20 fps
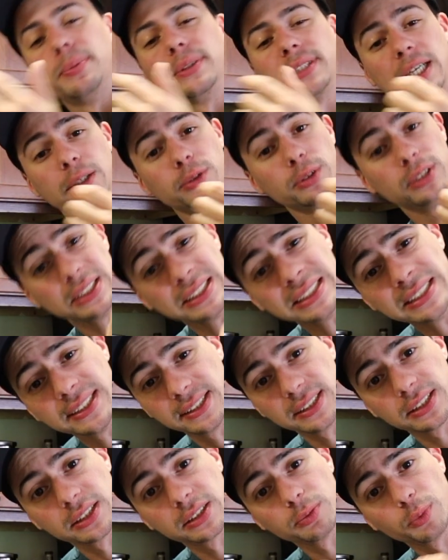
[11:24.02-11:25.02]
but I will eat
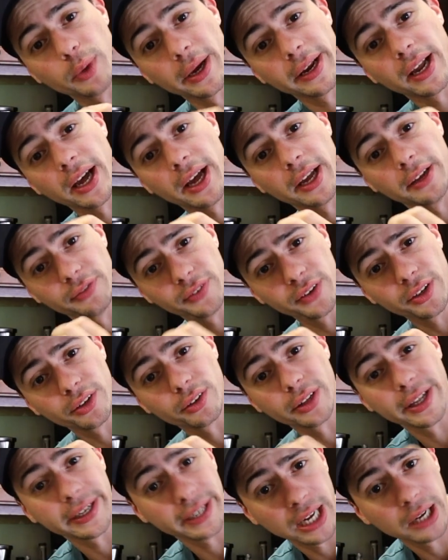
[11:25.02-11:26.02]
it when I feel
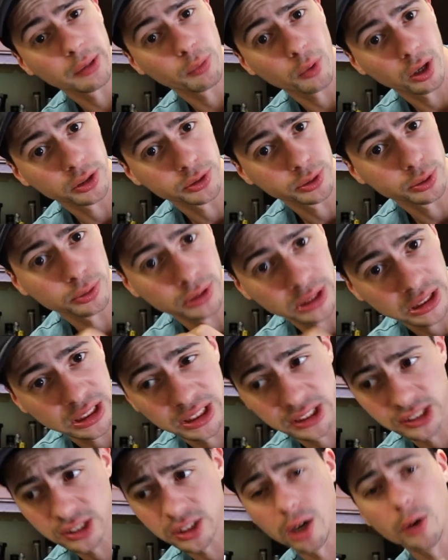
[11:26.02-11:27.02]
like I want to
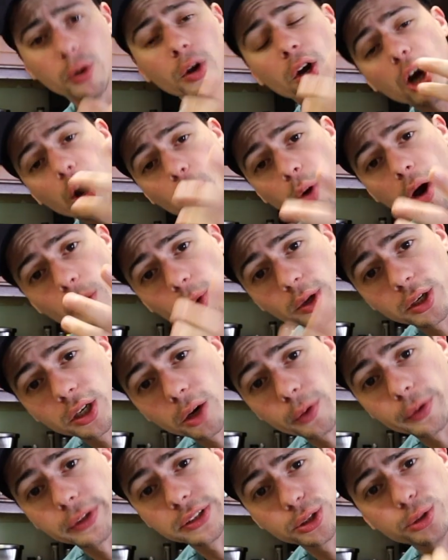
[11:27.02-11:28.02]
eat. So what we're
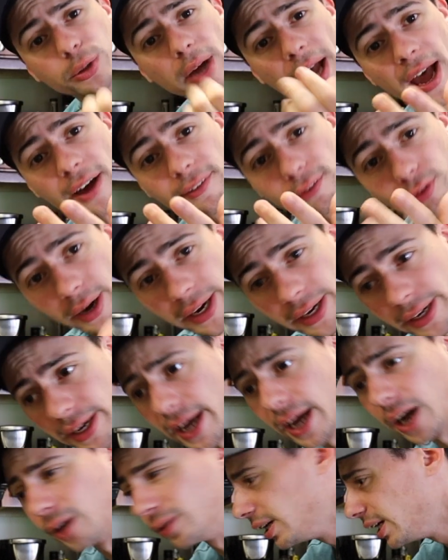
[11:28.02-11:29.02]
going to have right
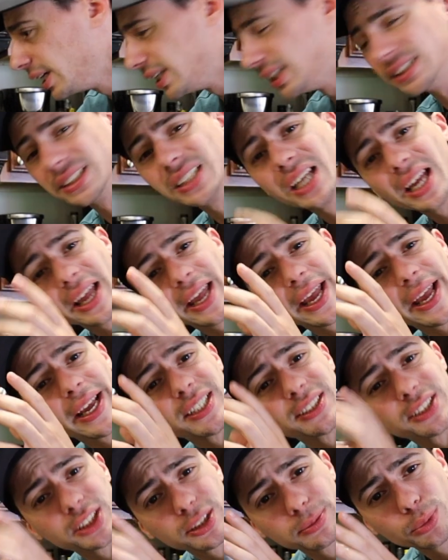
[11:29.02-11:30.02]
now is a
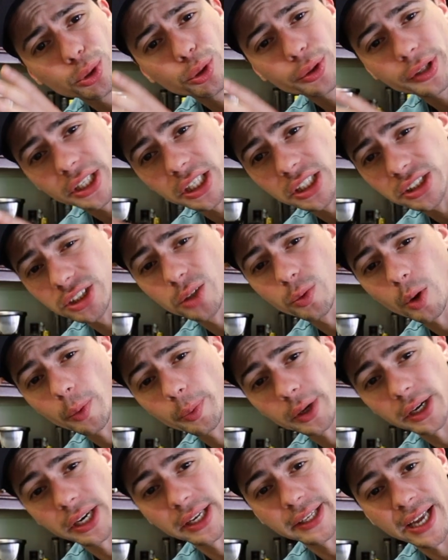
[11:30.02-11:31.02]
smoothie. So what we're
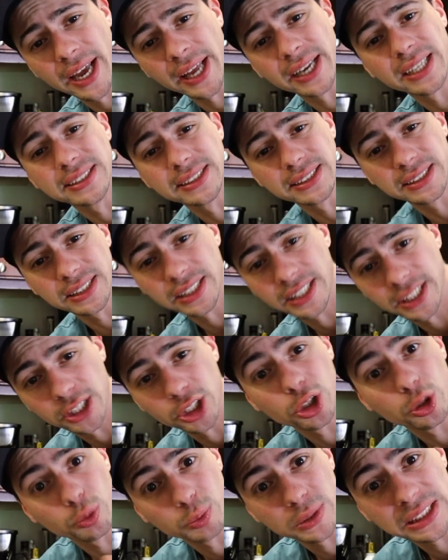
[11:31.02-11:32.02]
gonna get is the
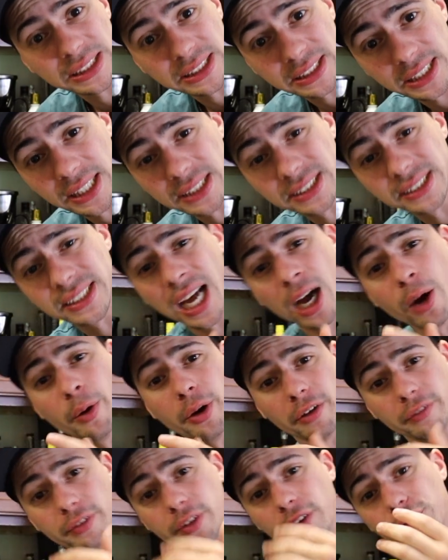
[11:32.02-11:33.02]
ingredients out
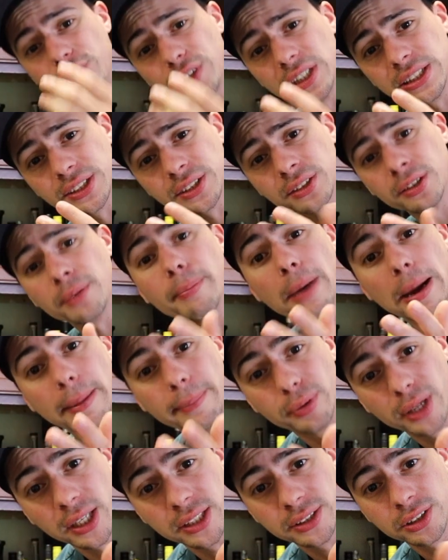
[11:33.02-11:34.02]
of the freezer, my
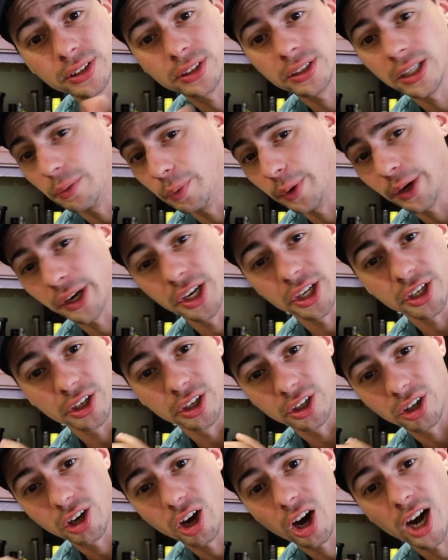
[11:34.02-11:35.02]
blender, and we're gonna
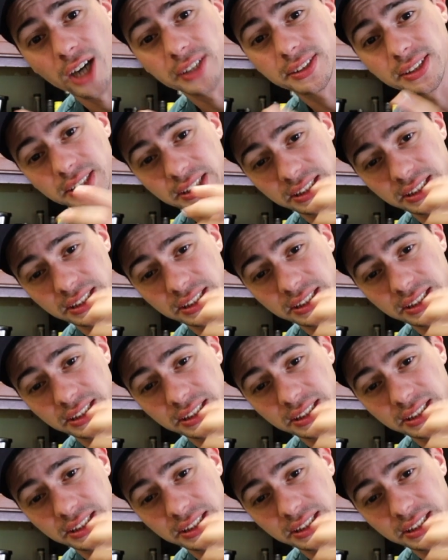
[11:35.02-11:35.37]
concoct